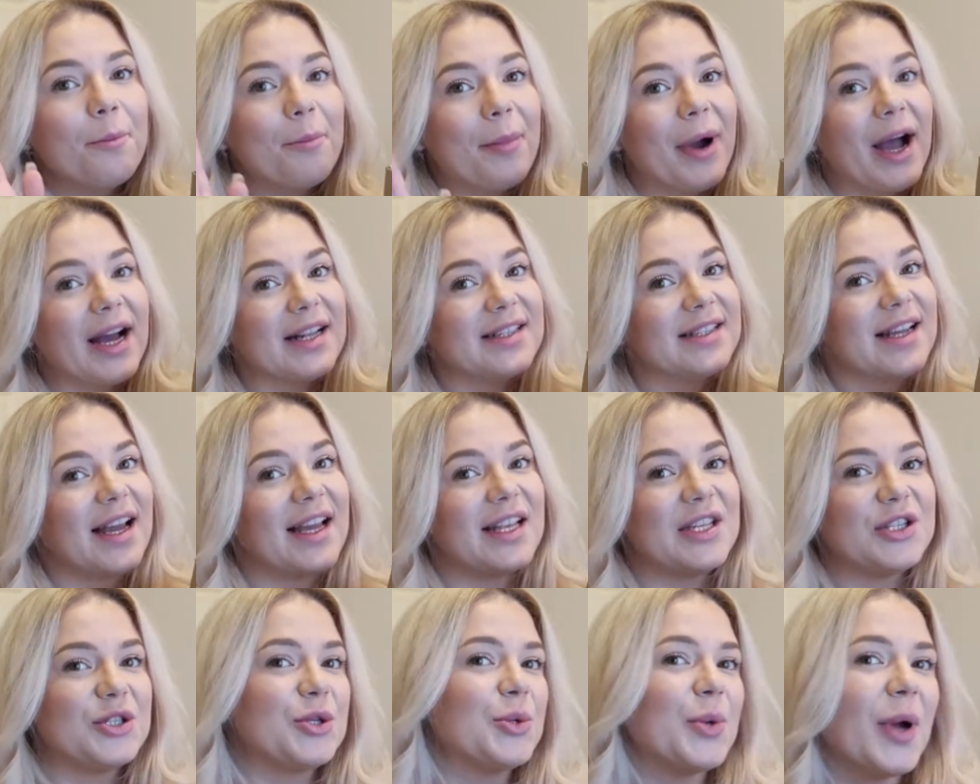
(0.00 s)
but
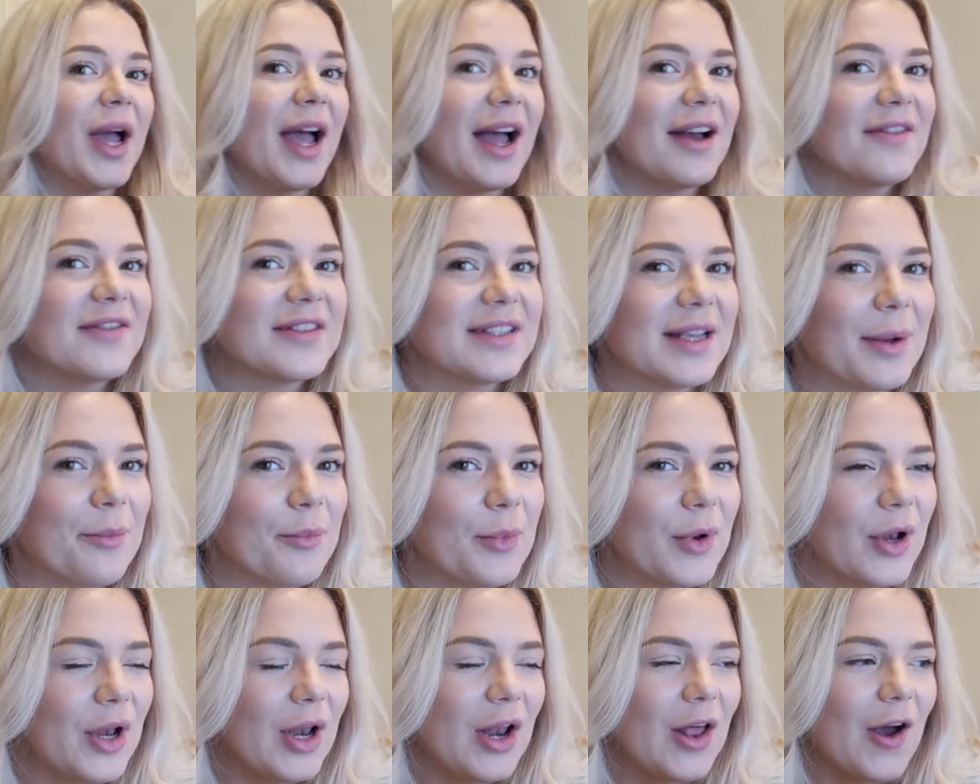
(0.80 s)
I do have
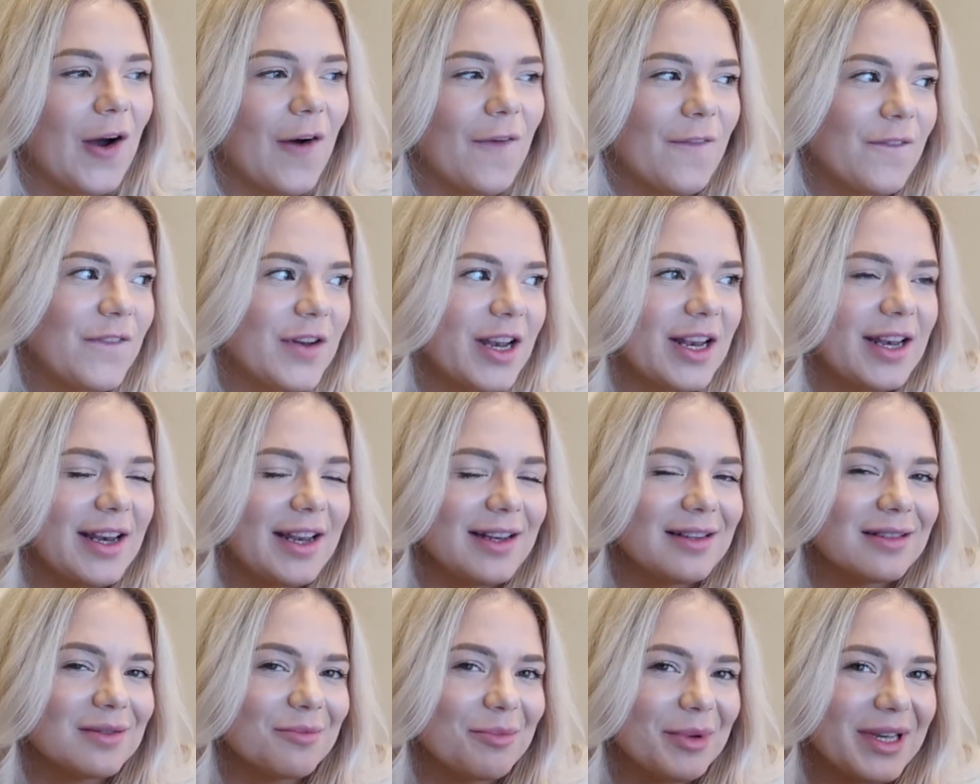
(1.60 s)
some lovely
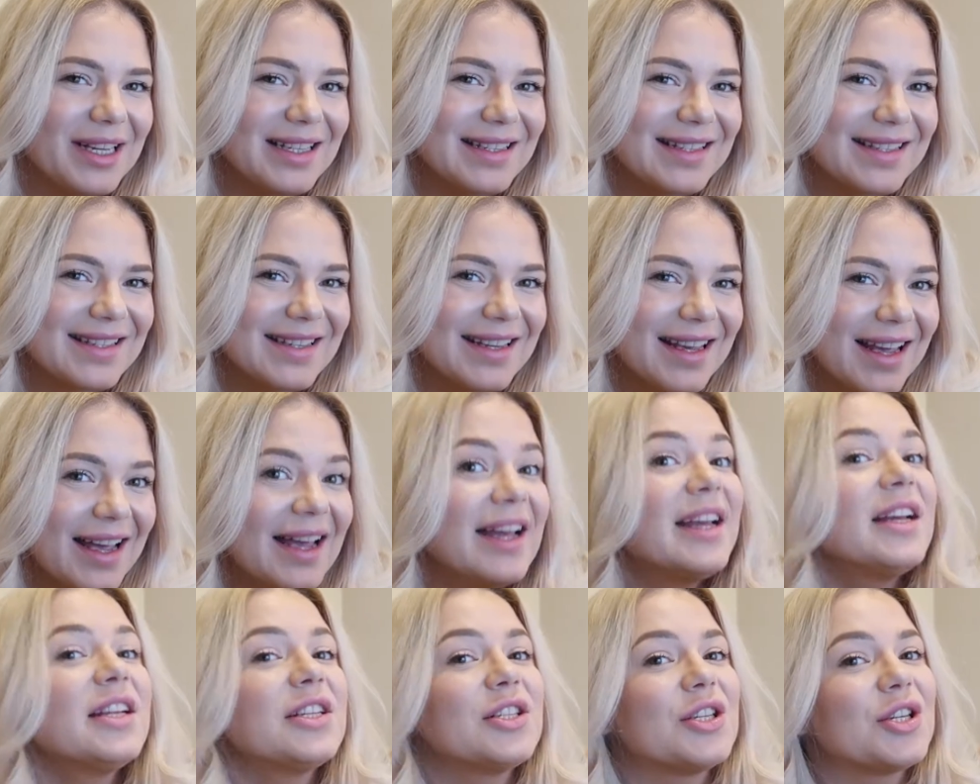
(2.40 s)
little bits
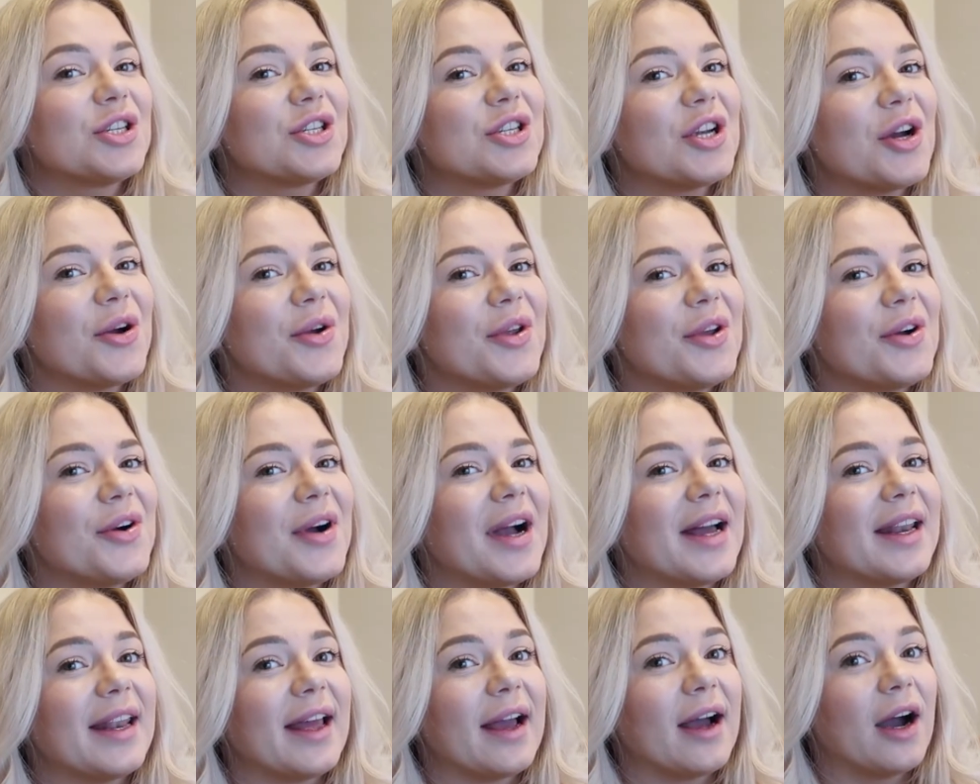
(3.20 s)
to show you
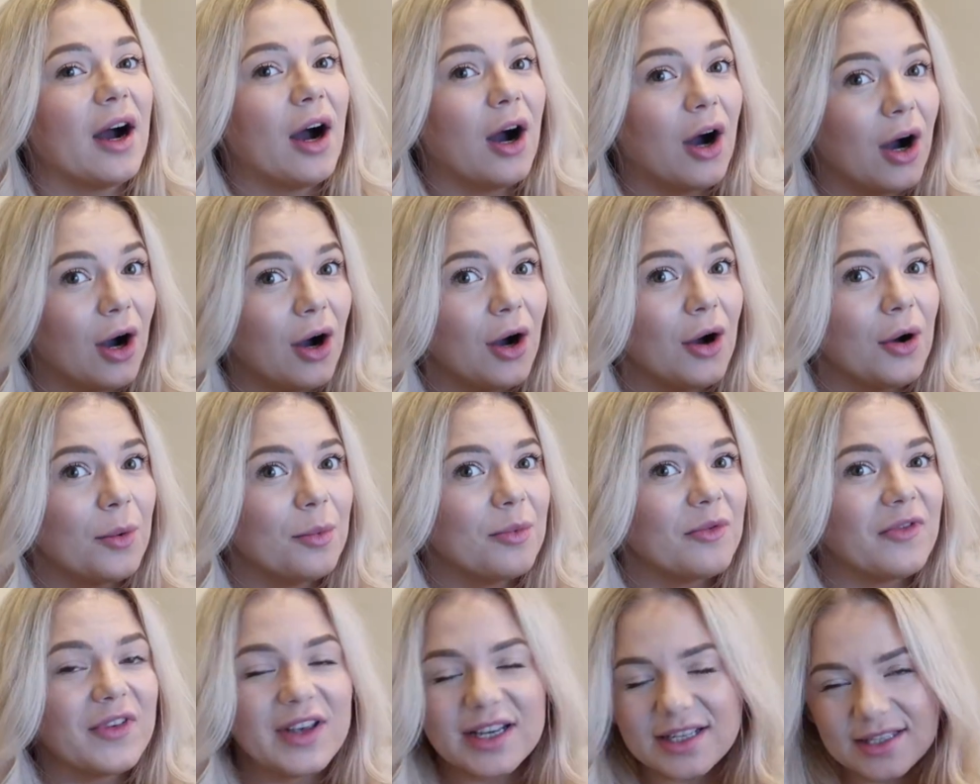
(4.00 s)
and I
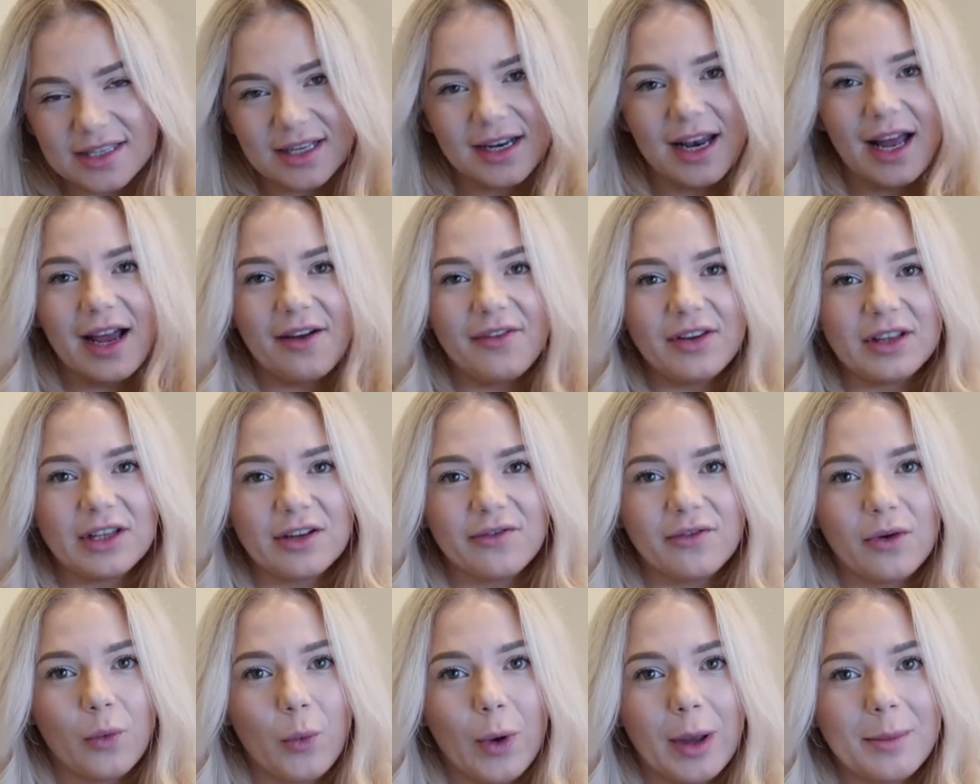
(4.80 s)
hope they still have it
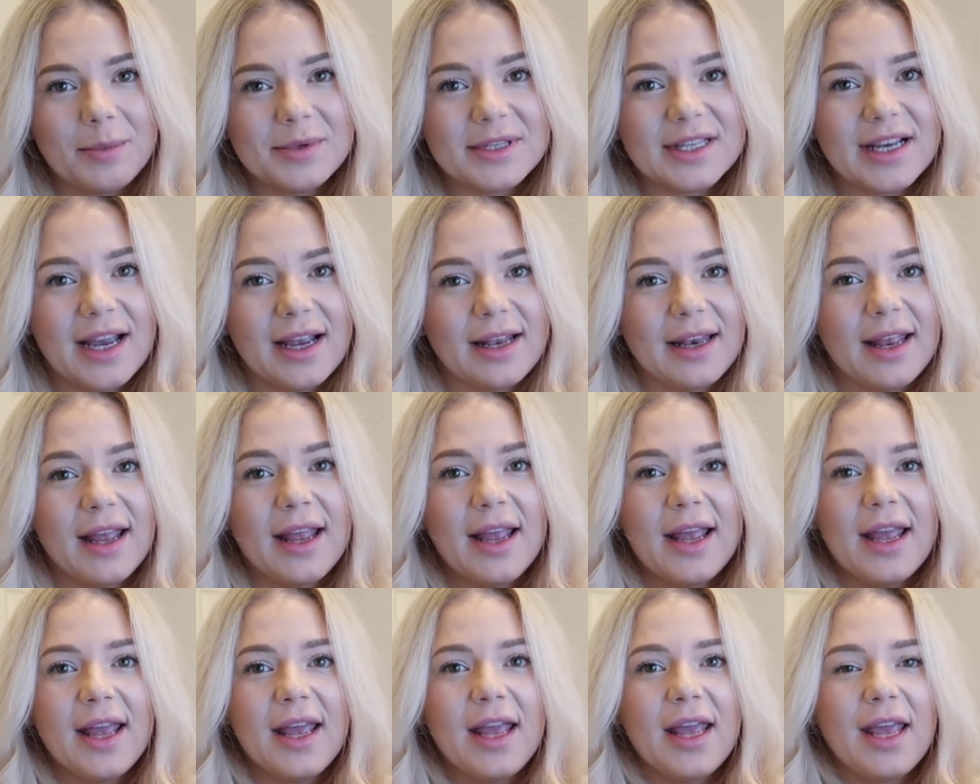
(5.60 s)
on the website
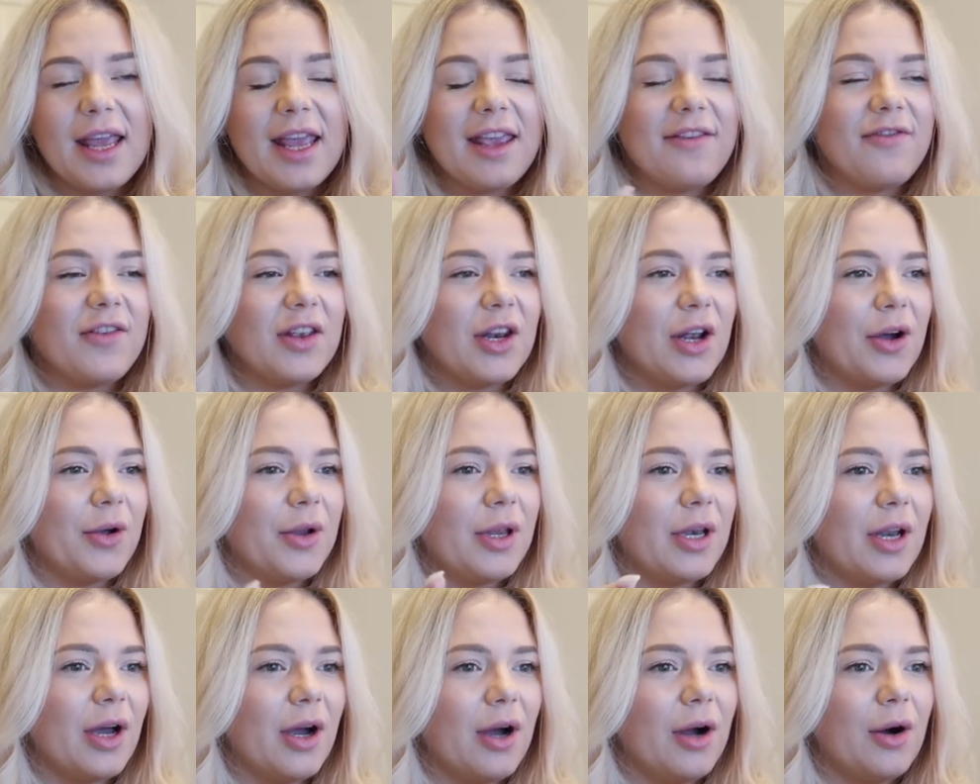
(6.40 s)
if you know
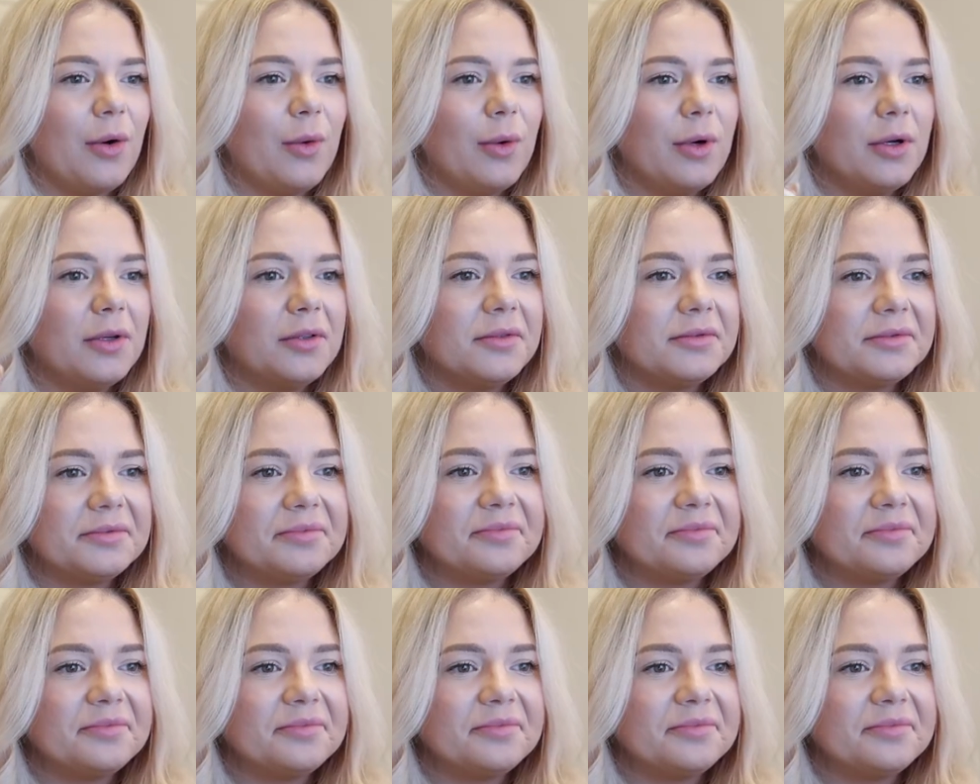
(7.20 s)
you know